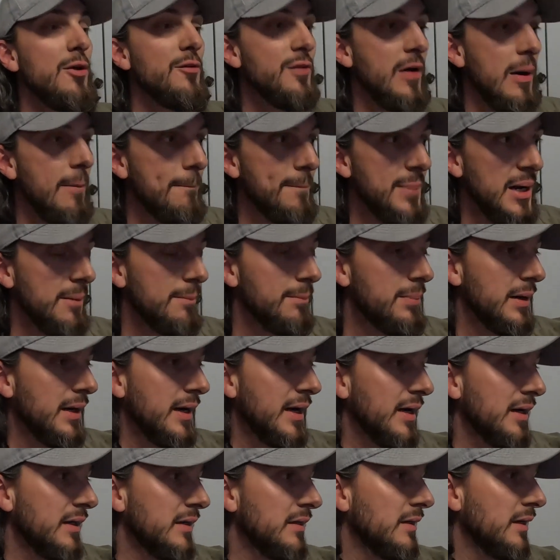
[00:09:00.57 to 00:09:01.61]
Front
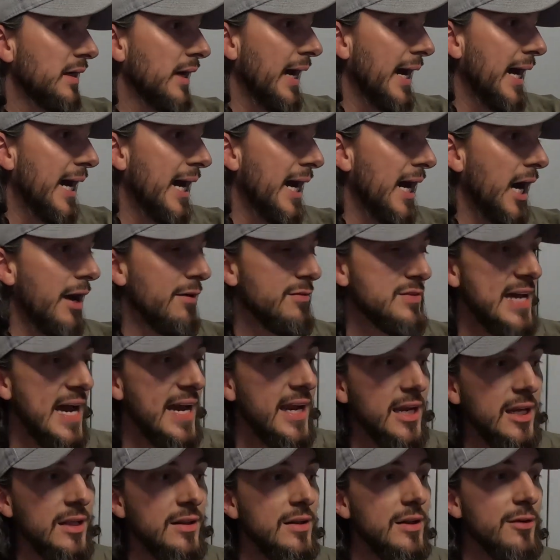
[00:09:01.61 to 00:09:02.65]
bumper, uh, I've
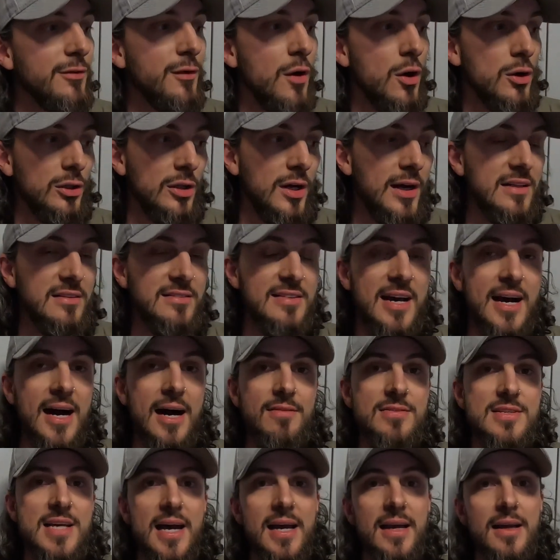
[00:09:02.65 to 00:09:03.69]
taken the fog lights
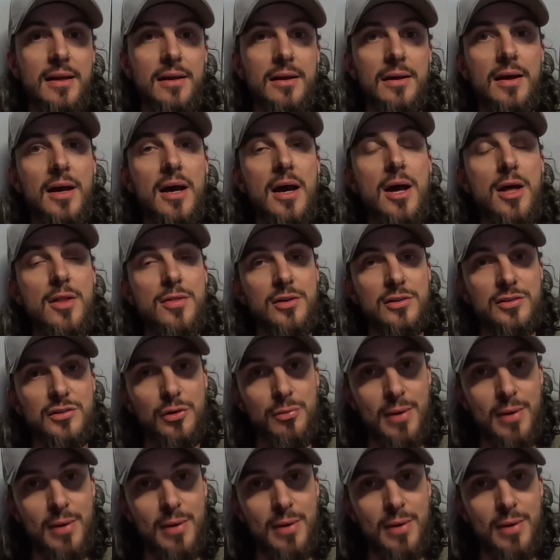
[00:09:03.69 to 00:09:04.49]
out, I've taken the